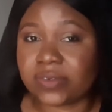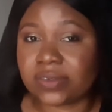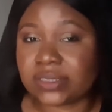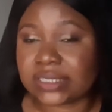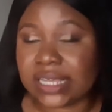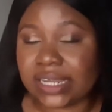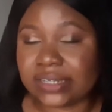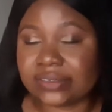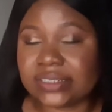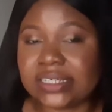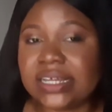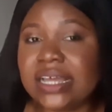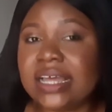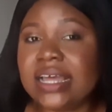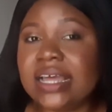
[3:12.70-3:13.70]
salary
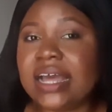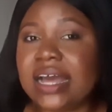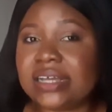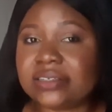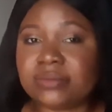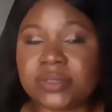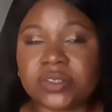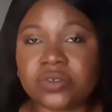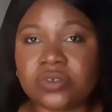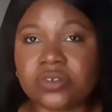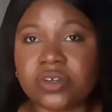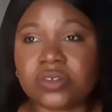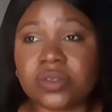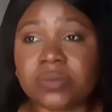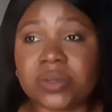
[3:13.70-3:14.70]
as a medical
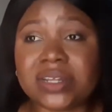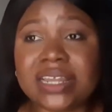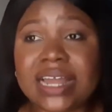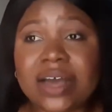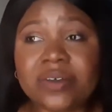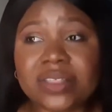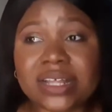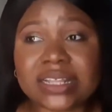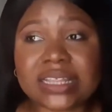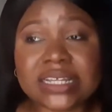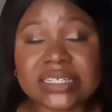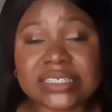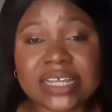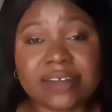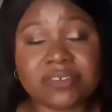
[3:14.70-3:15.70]
doctor, but now that
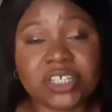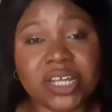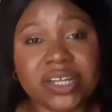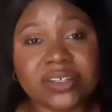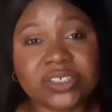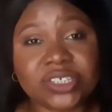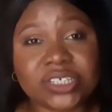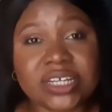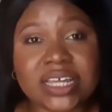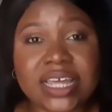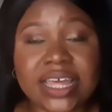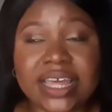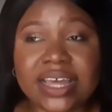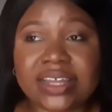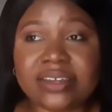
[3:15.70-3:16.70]
things have changed
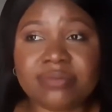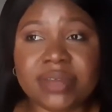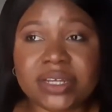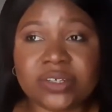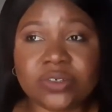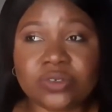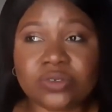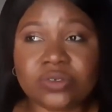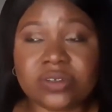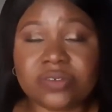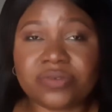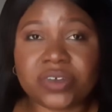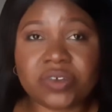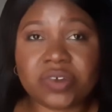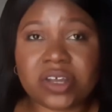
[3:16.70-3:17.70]
and the medical and
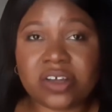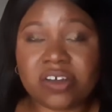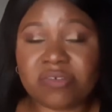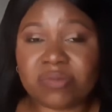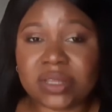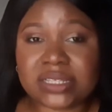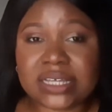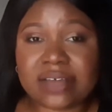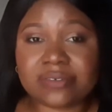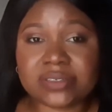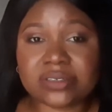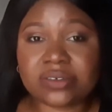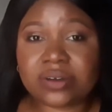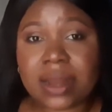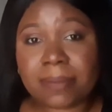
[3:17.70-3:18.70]
federal government have
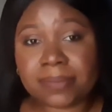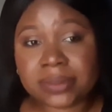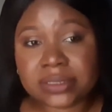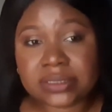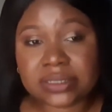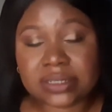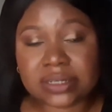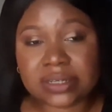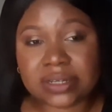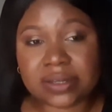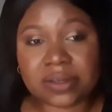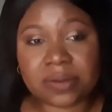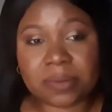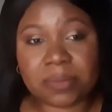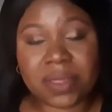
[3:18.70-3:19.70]
scrapped
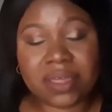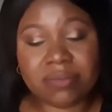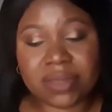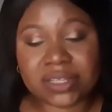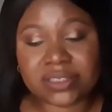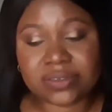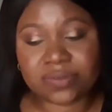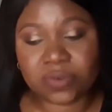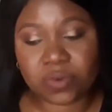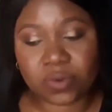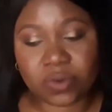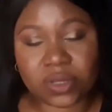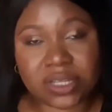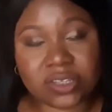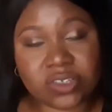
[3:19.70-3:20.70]
payments
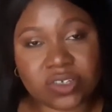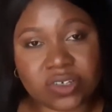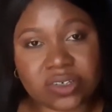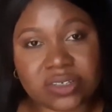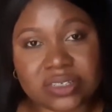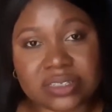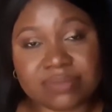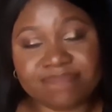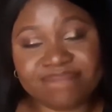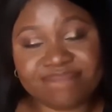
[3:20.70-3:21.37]
for interns,